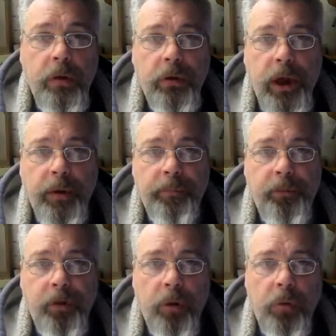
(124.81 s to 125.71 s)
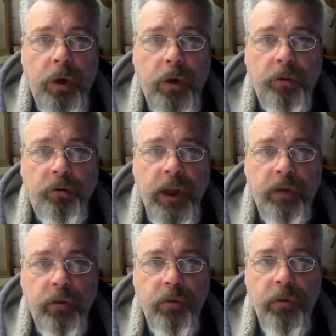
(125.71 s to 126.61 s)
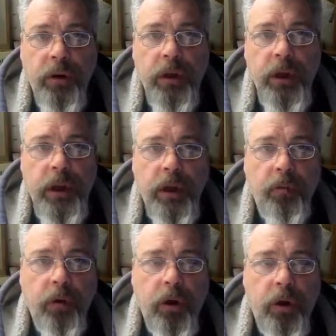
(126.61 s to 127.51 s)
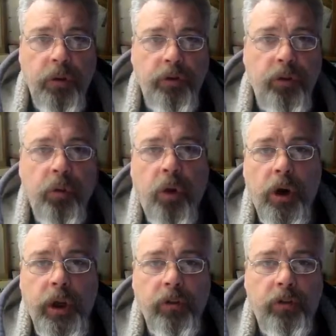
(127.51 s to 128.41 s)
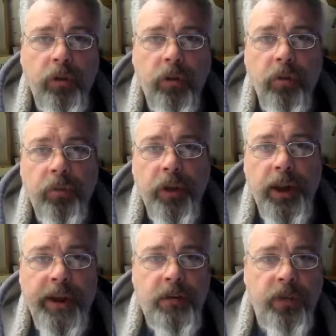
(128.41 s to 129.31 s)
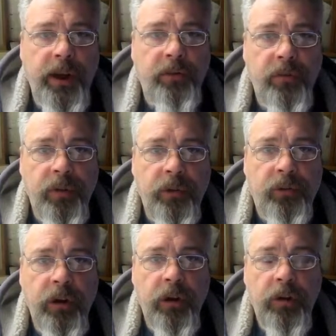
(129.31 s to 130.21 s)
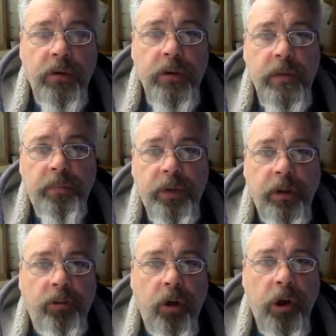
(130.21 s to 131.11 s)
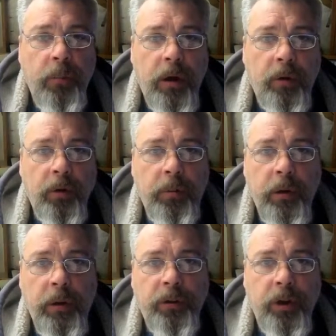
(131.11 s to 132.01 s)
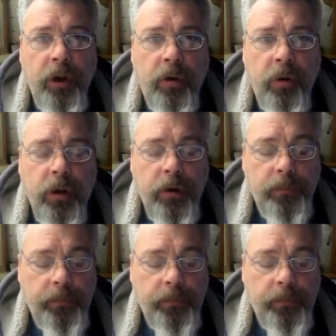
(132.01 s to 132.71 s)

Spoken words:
Okay, so stay tuned, and we're going to walk into the next phase of this here and talk about a little bit about the ductwork.